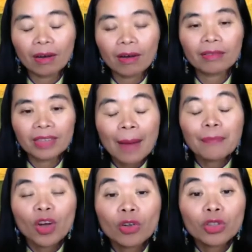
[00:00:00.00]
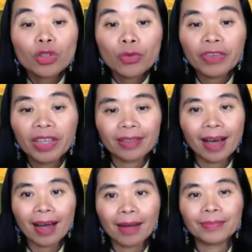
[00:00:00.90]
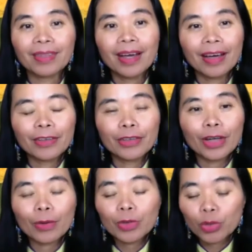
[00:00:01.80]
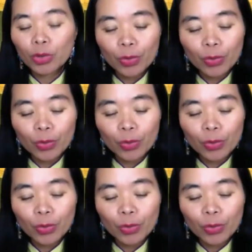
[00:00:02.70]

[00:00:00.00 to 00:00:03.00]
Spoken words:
dumped onto Vietnam, to